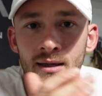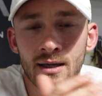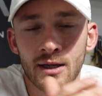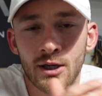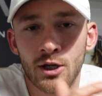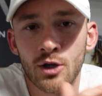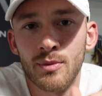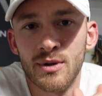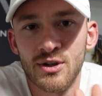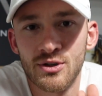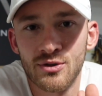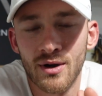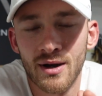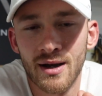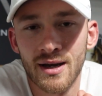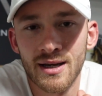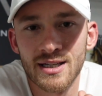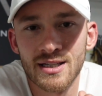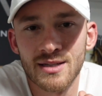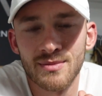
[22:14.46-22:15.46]
you'll be
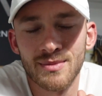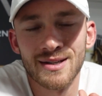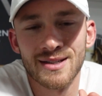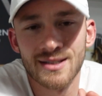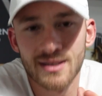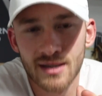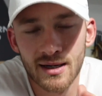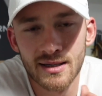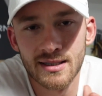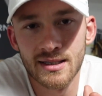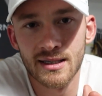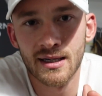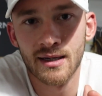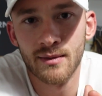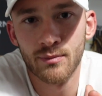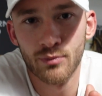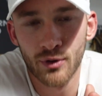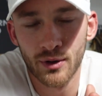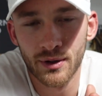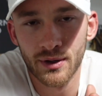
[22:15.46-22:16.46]
trying some exciting
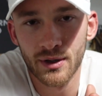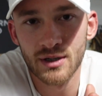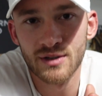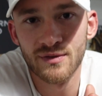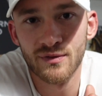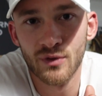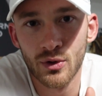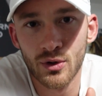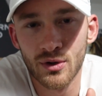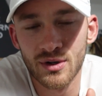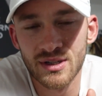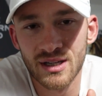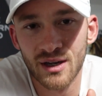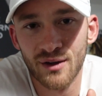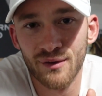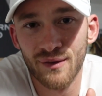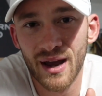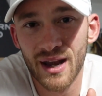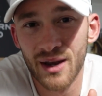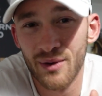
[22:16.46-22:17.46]
products for
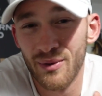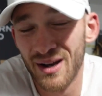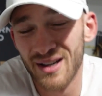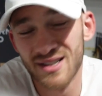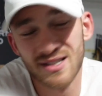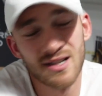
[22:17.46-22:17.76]
yourself anyway.